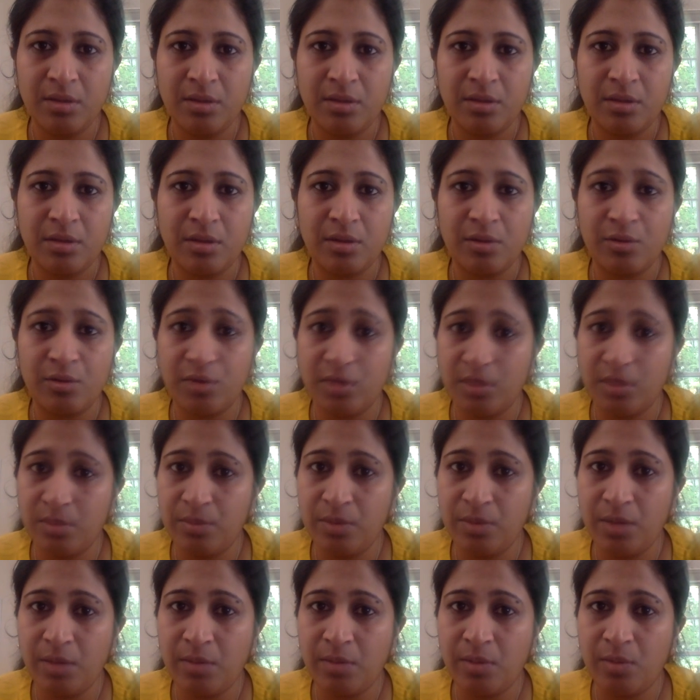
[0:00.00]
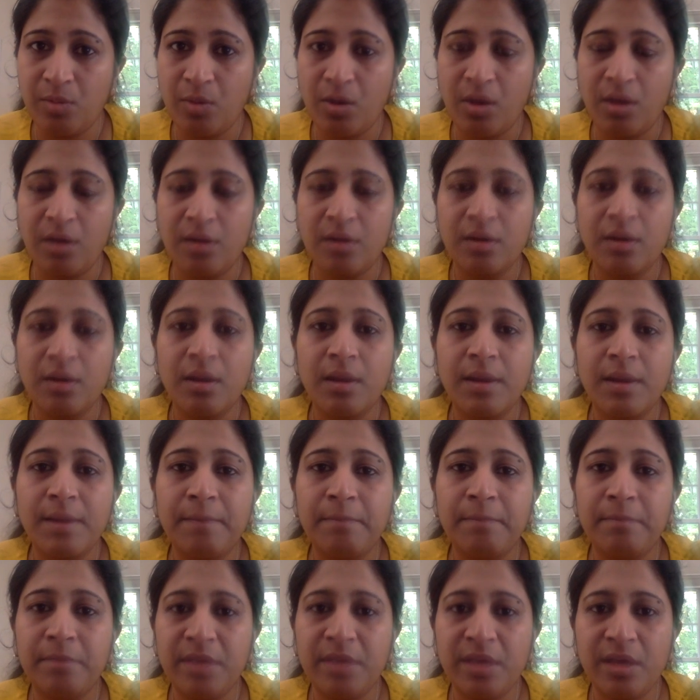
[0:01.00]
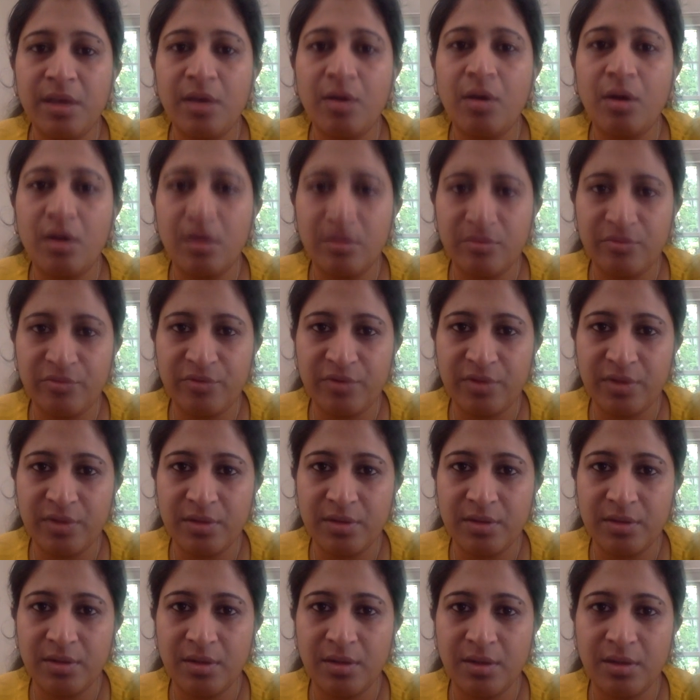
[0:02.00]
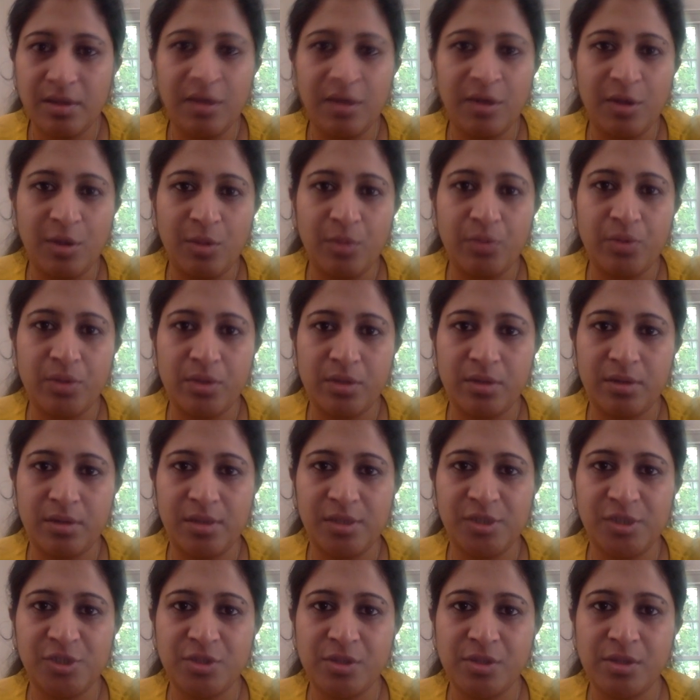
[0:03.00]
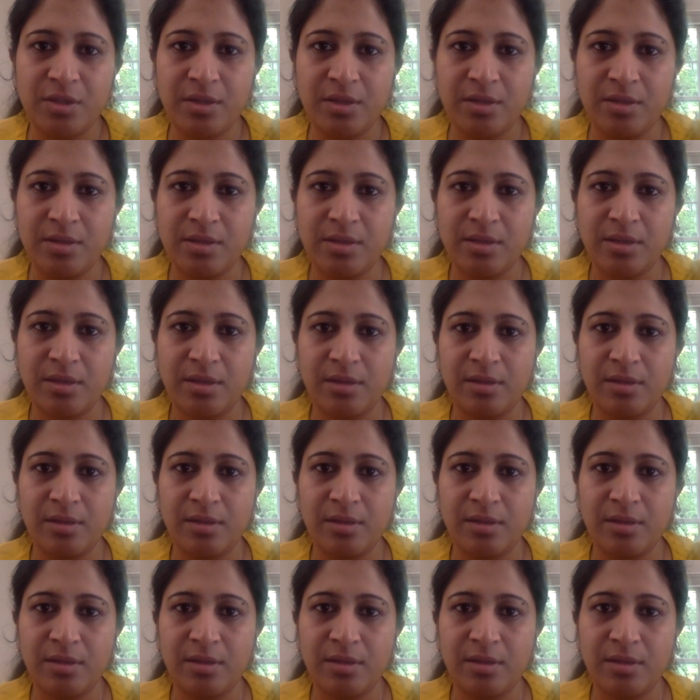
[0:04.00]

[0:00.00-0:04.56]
So, tip number one, be confident in your presentation skills.